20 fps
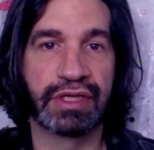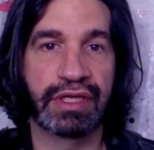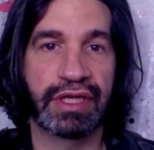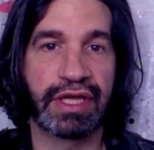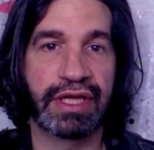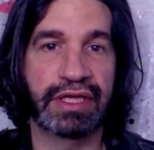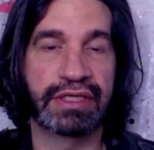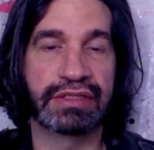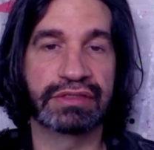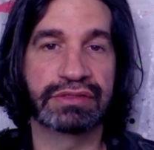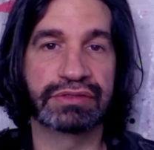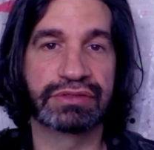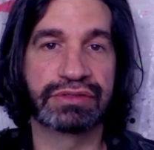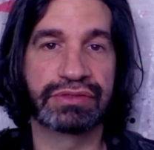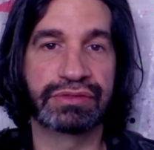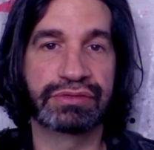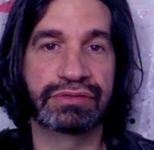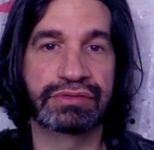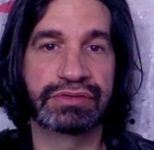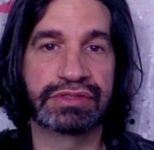and
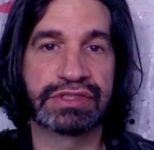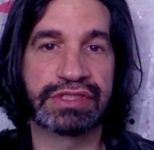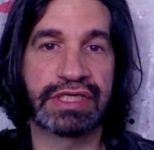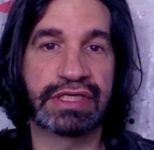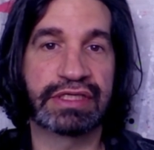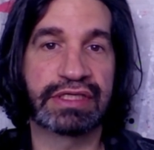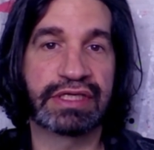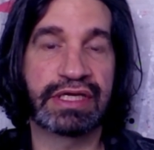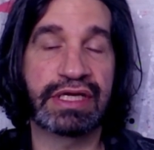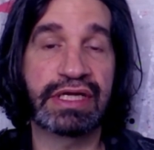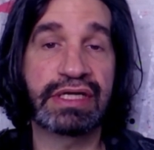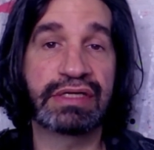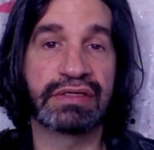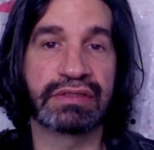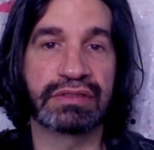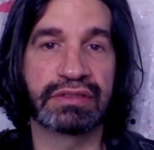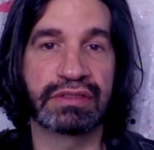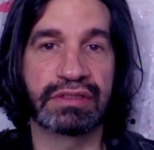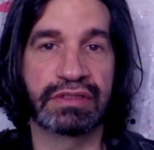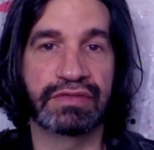to take care
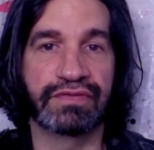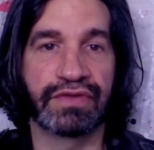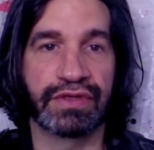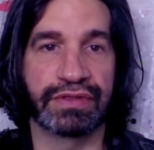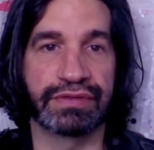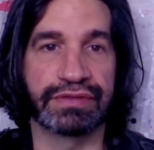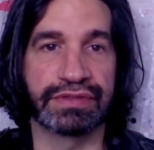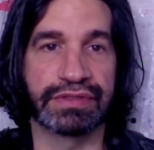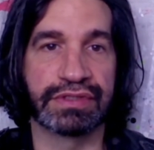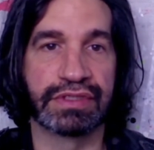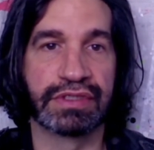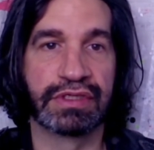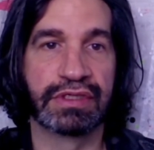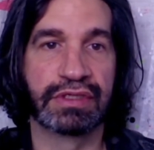of others.